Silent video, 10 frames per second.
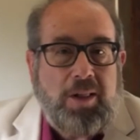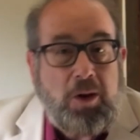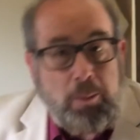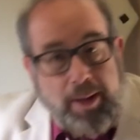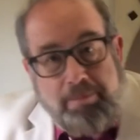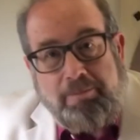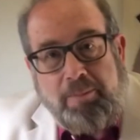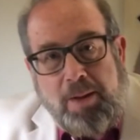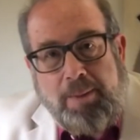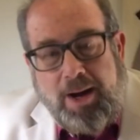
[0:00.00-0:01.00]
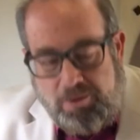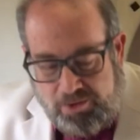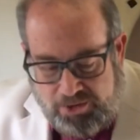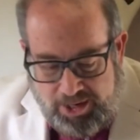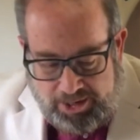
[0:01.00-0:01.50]
a little bit about
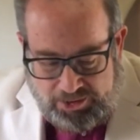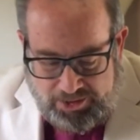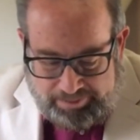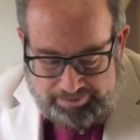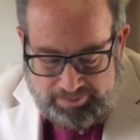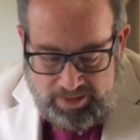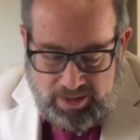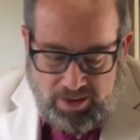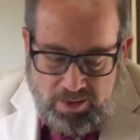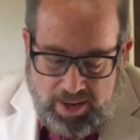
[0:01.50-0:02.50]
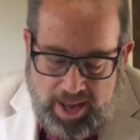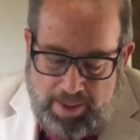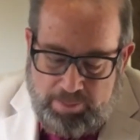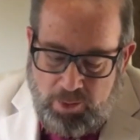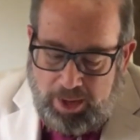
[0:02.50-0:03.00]
resist.
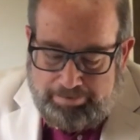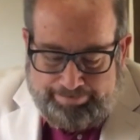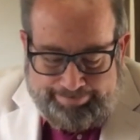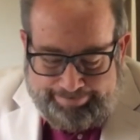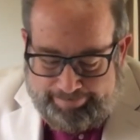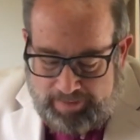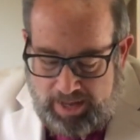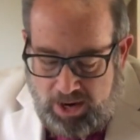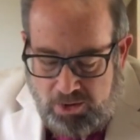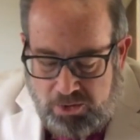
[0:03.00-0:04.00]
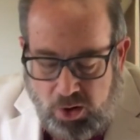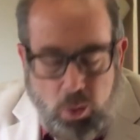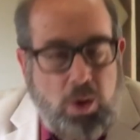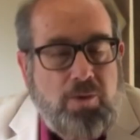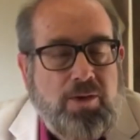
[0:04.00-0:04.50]
Okay, well, here's a
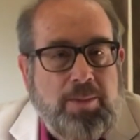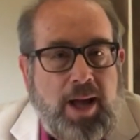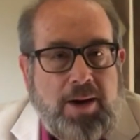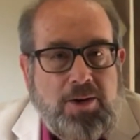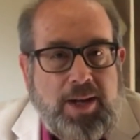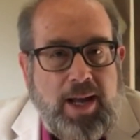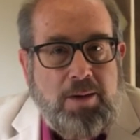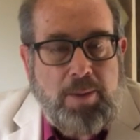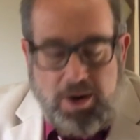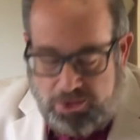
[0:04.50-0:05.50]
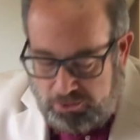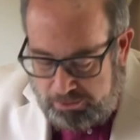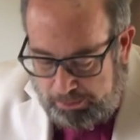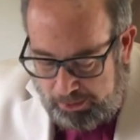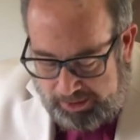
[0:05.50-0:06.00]
quote from Dr. Taylor Marshall's
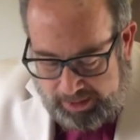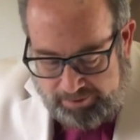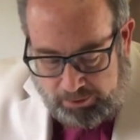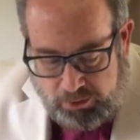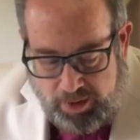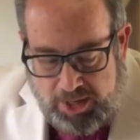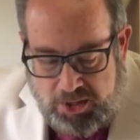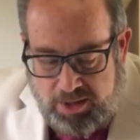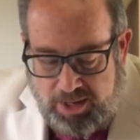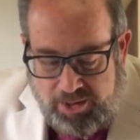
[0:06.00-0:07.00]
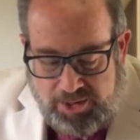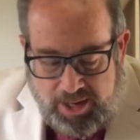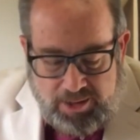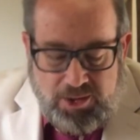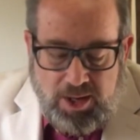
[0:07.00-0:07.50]
book, Infiltration. He
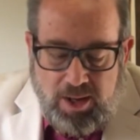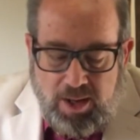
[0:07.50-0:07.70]
says,